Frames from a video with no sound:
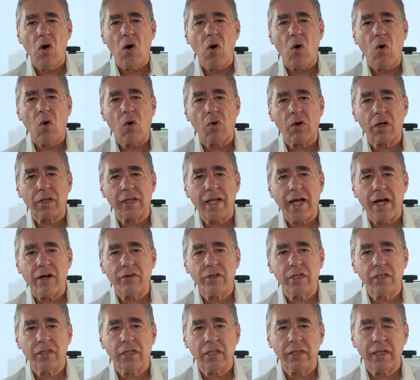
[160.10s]
or allowed
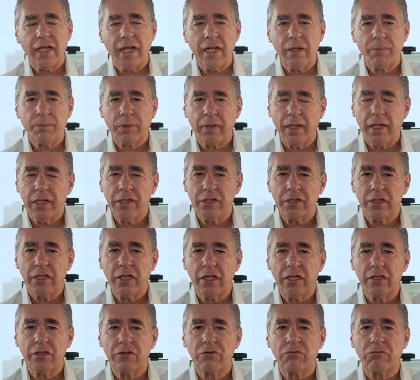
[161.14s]
it to take place
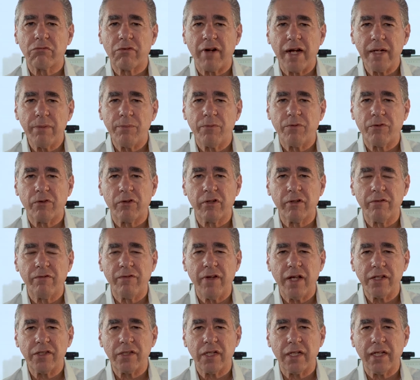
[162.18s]
is ripe for
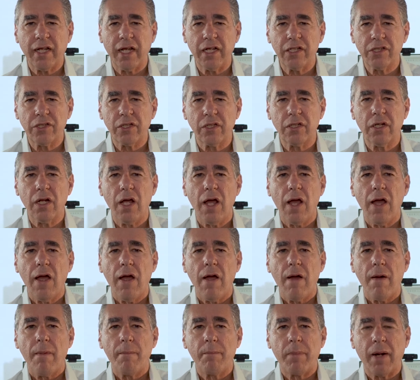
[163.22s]
investigation
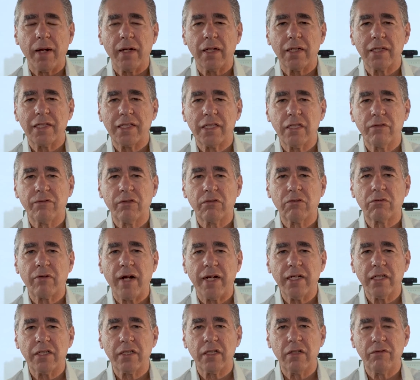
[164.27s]
by the Civil
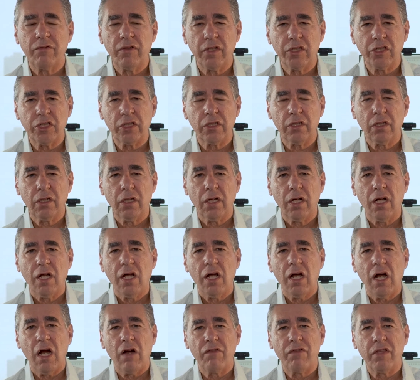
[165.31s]
Rights Division
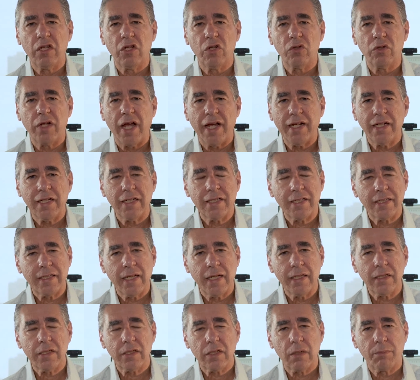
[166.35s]
of the United
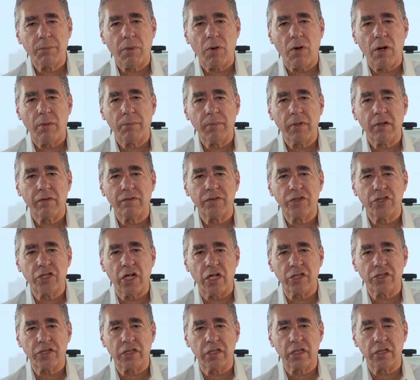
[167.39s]
States Department of
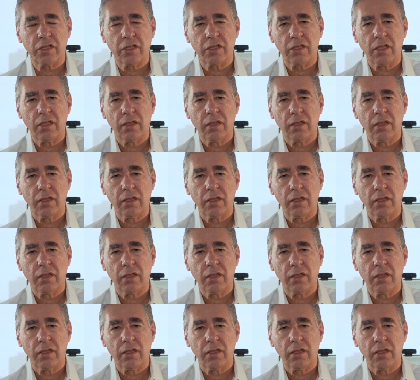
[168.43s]
Justice.